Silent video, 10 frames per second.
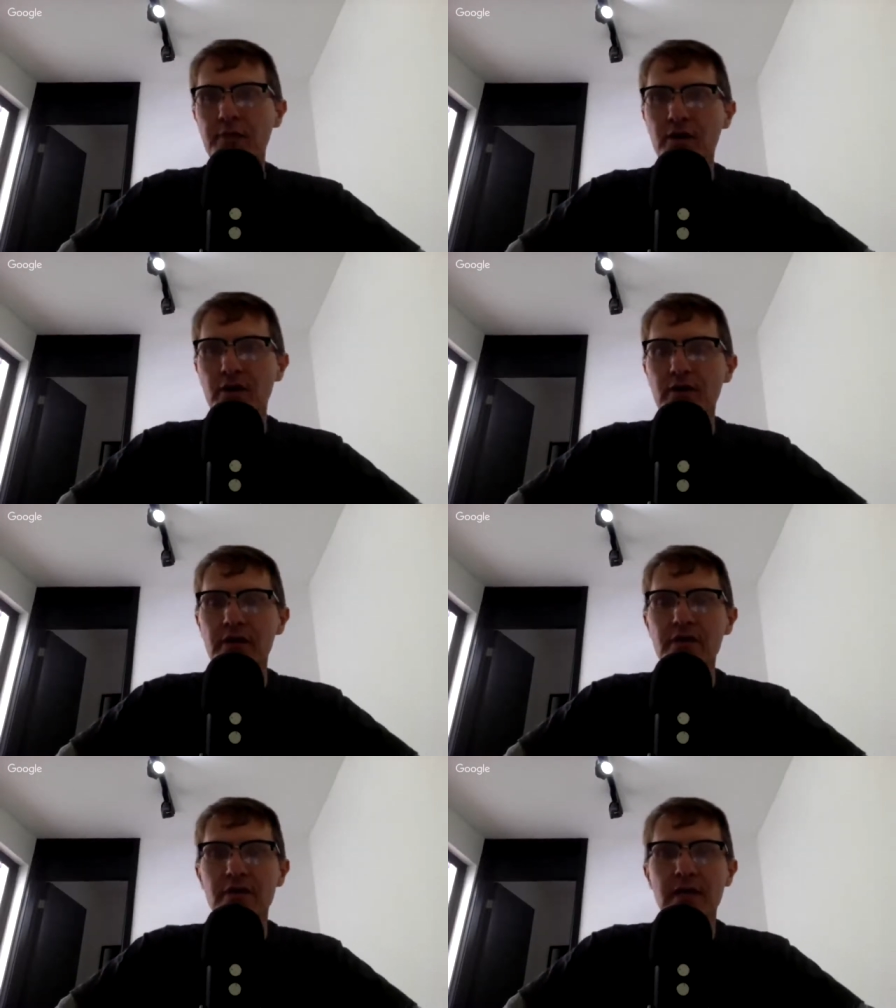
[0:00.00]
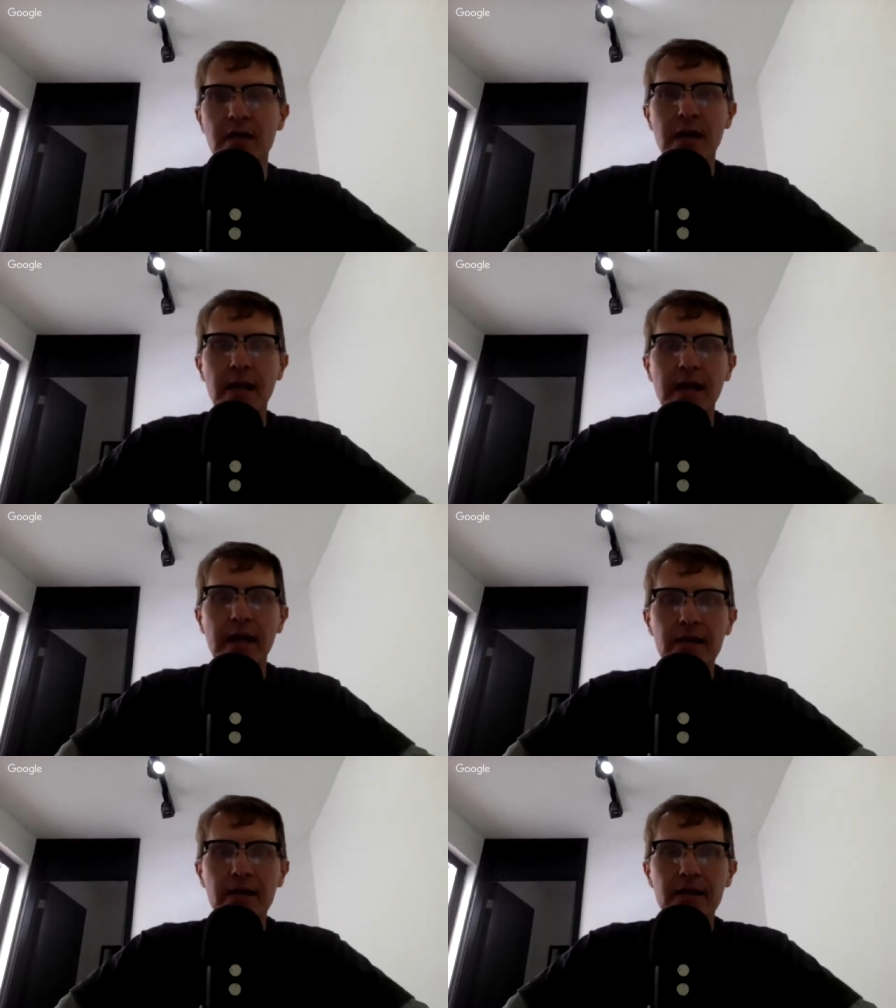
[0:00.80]
I'm curious
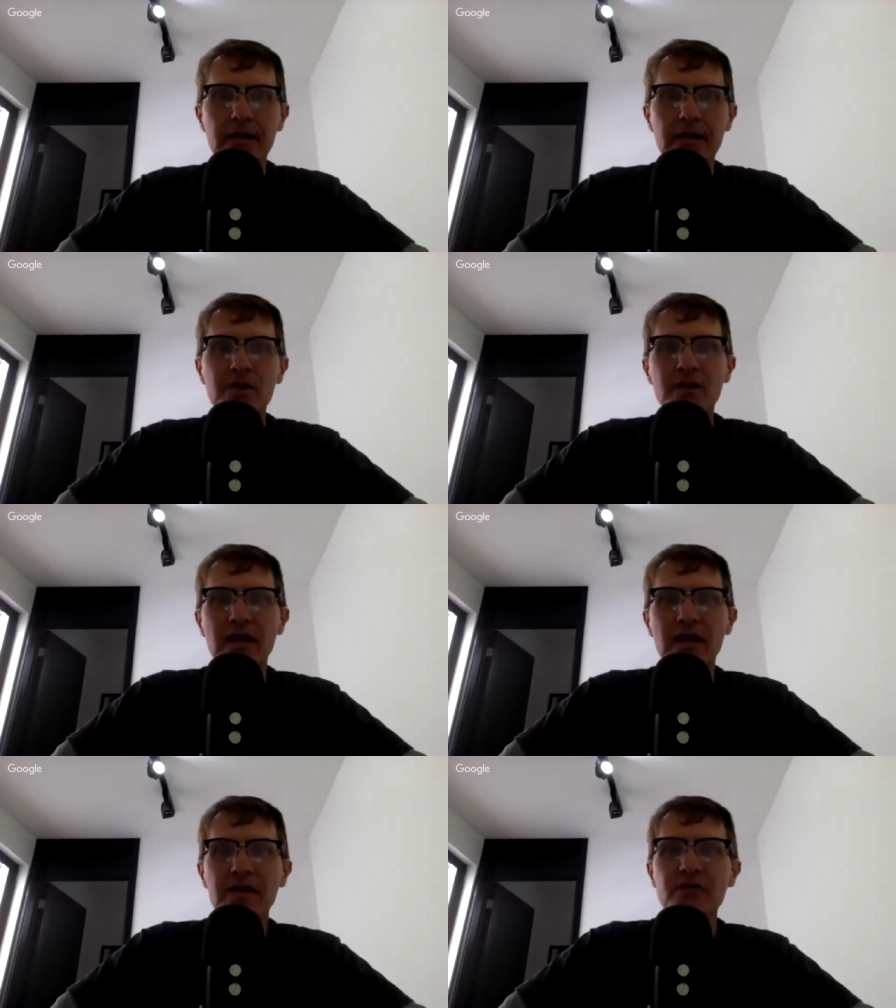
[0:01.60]
at what